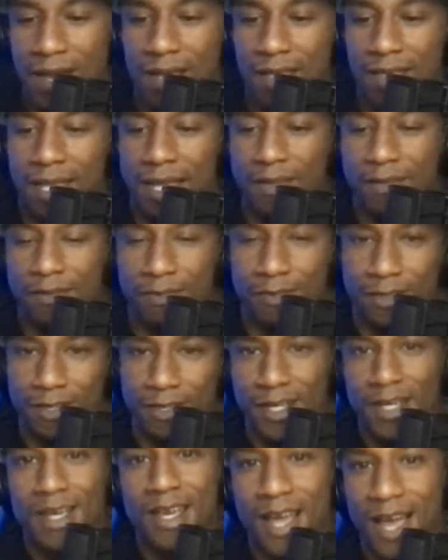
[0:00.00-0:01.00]
life
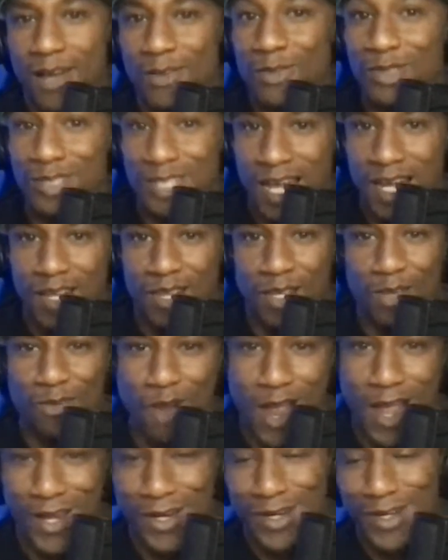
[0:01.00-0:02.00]
outside of the
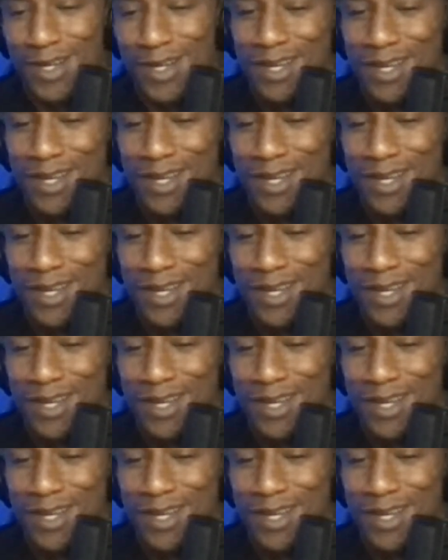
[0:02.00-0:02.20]
grind.